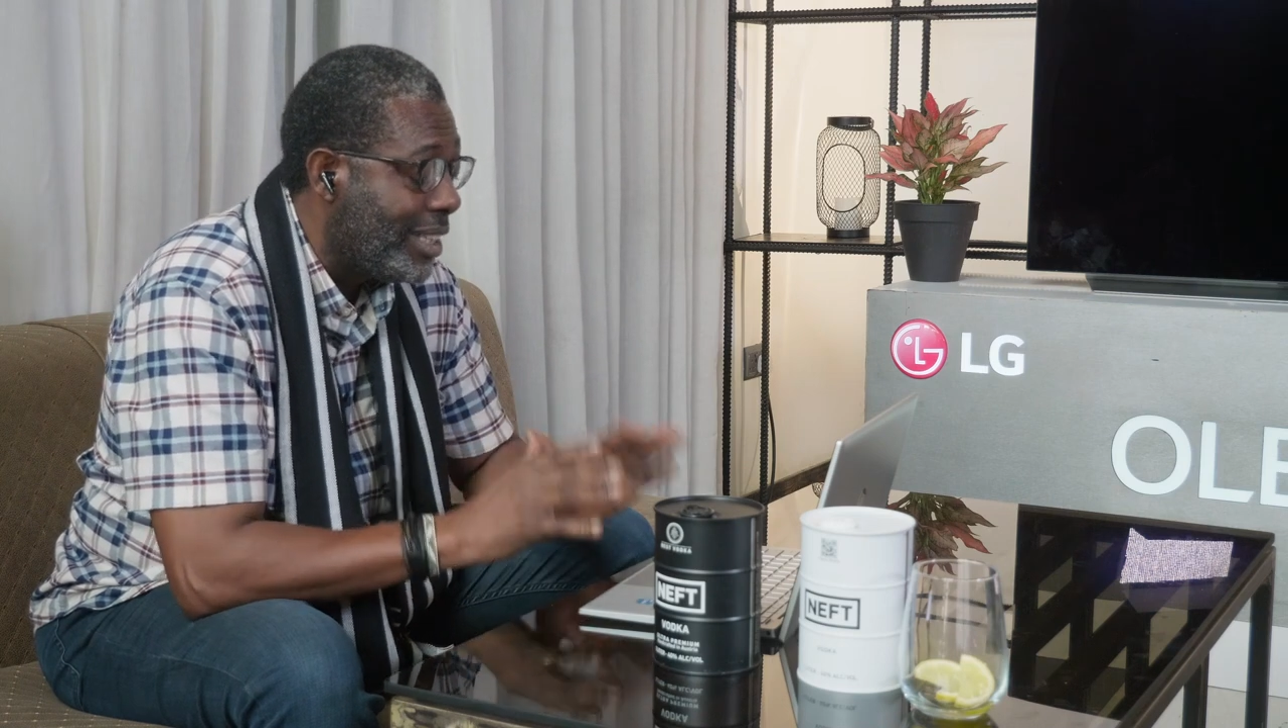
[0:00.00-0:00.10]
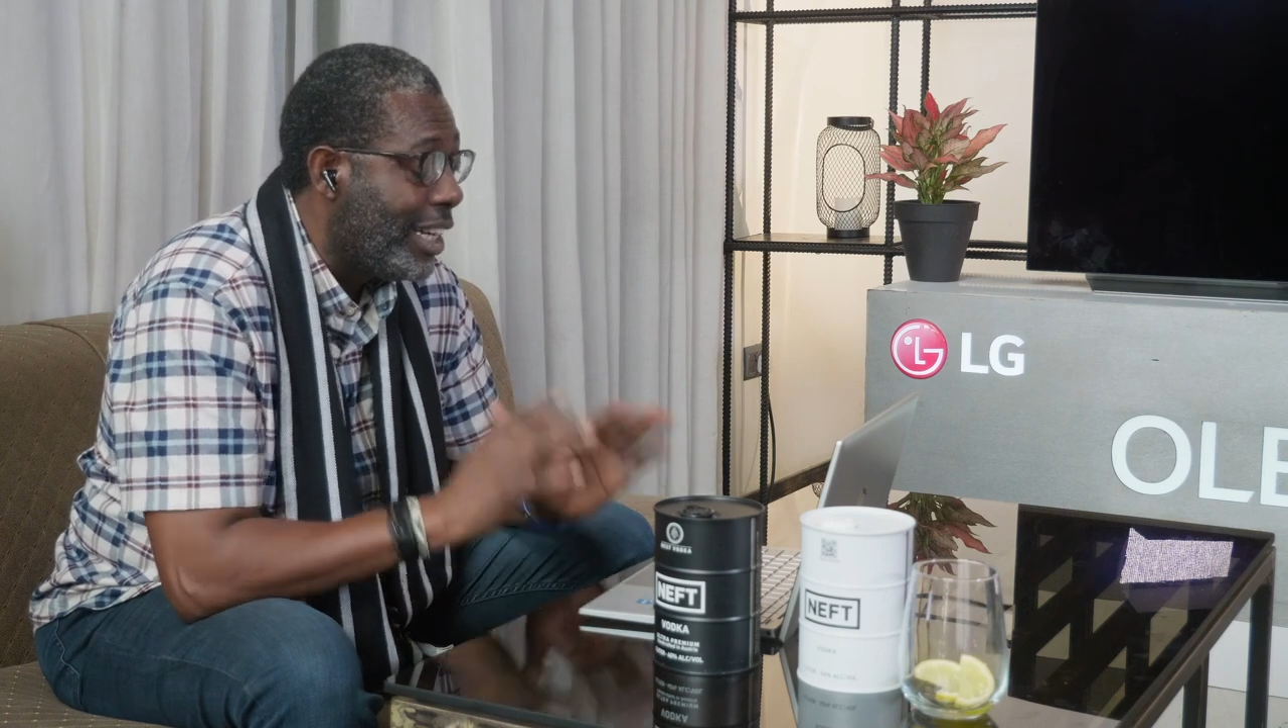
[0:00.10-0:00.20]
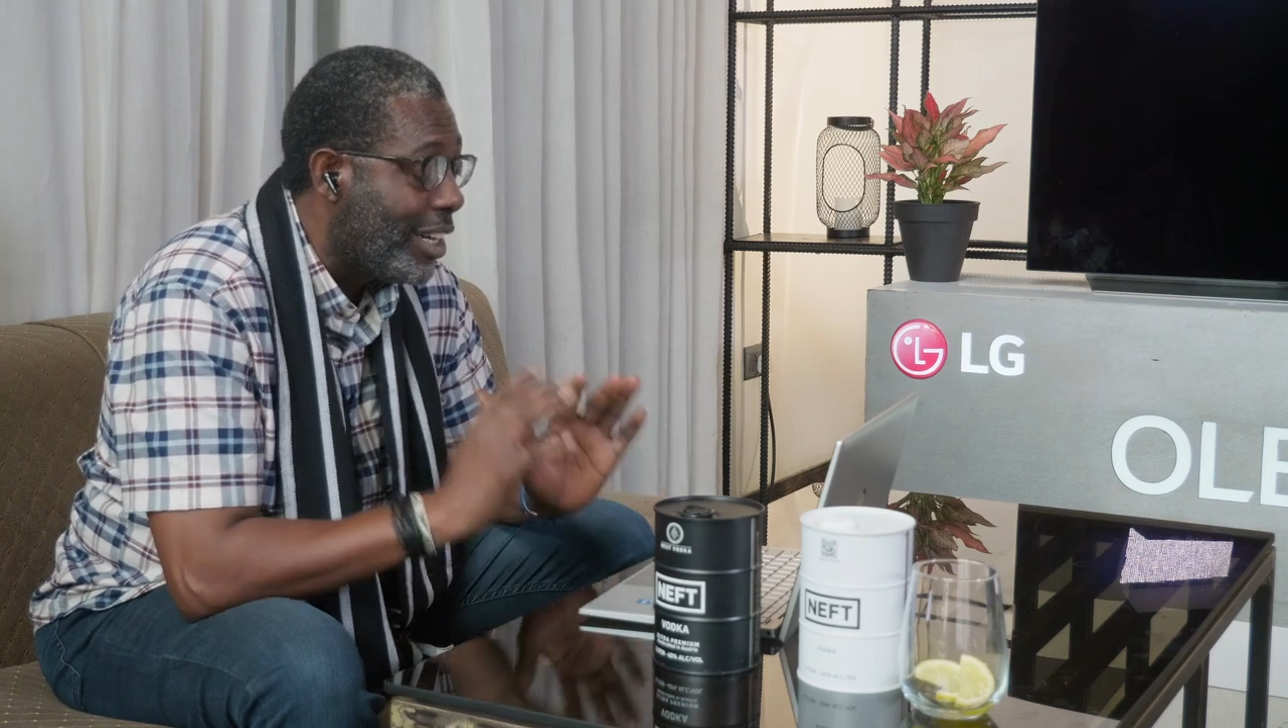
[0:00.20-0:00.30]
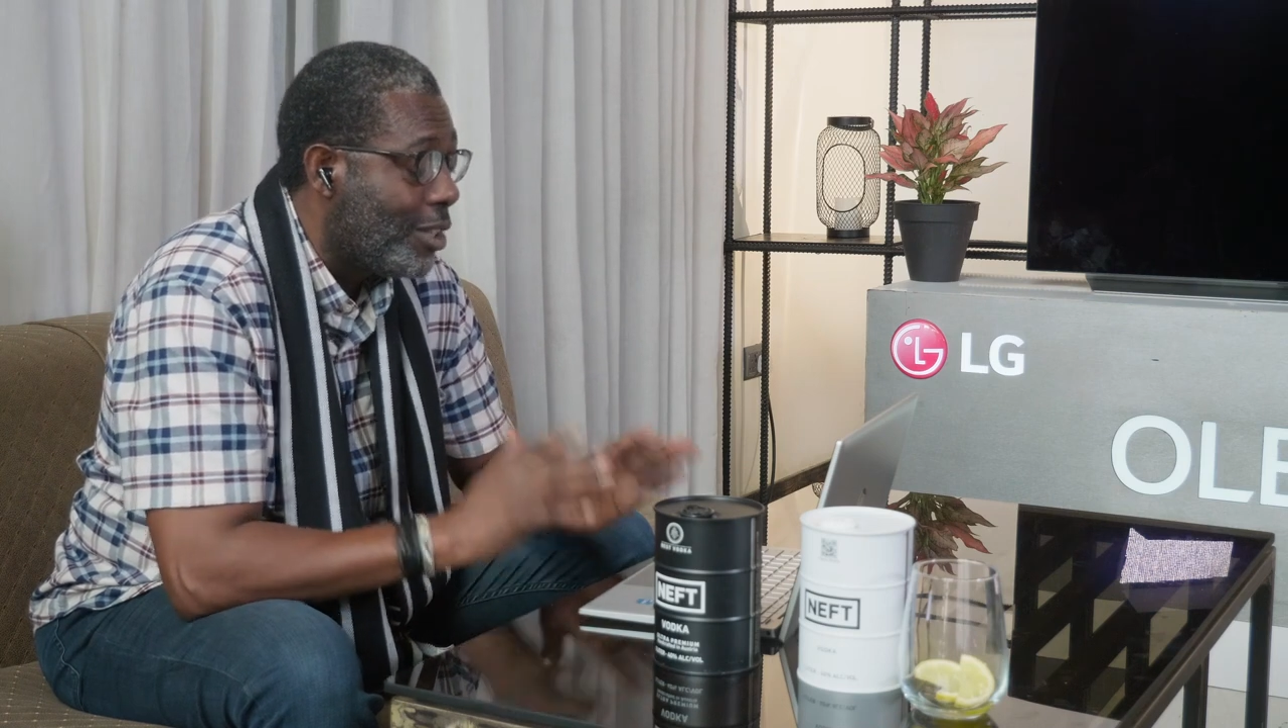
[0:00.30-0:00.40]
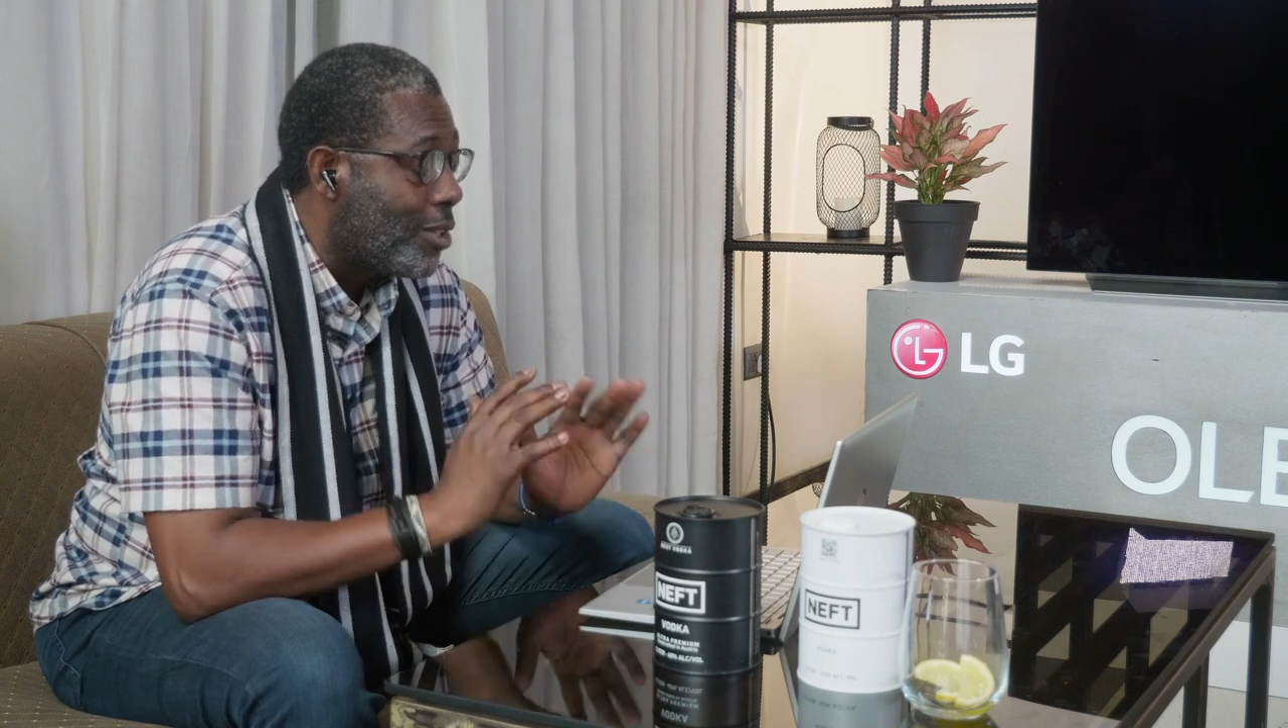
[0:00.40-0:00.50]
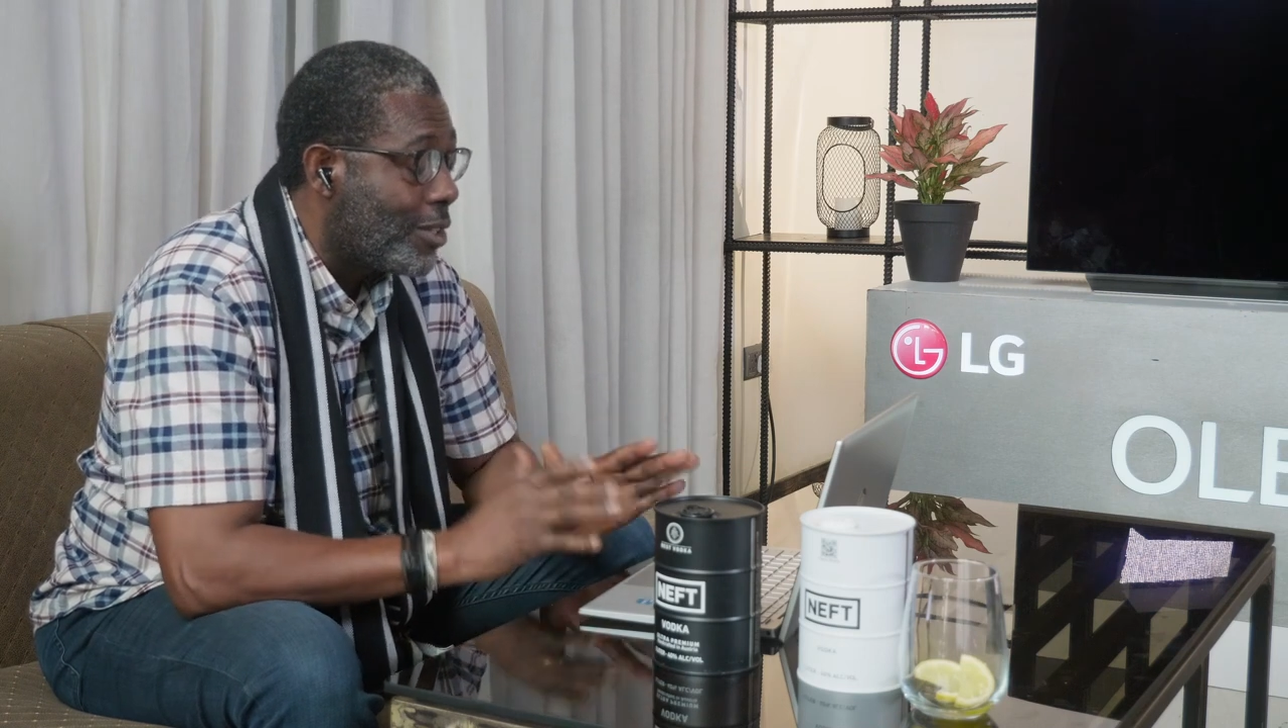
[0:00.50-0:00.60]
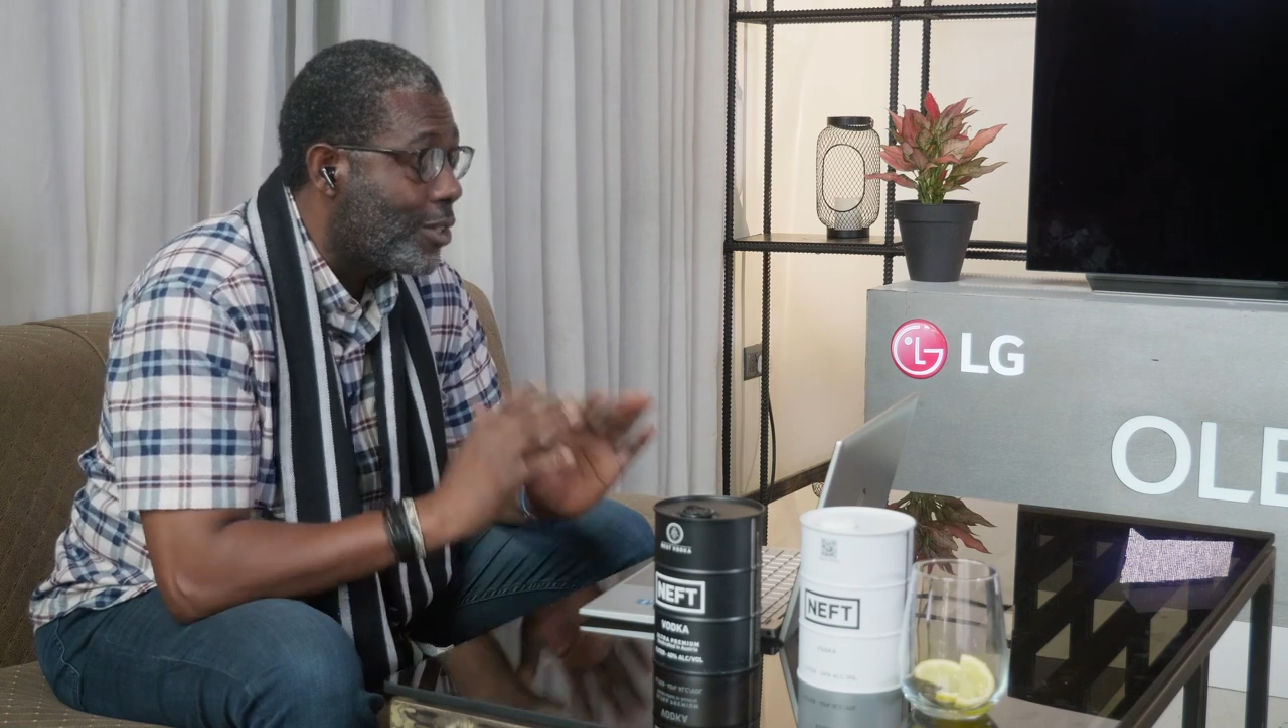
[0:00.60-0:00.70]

you know, your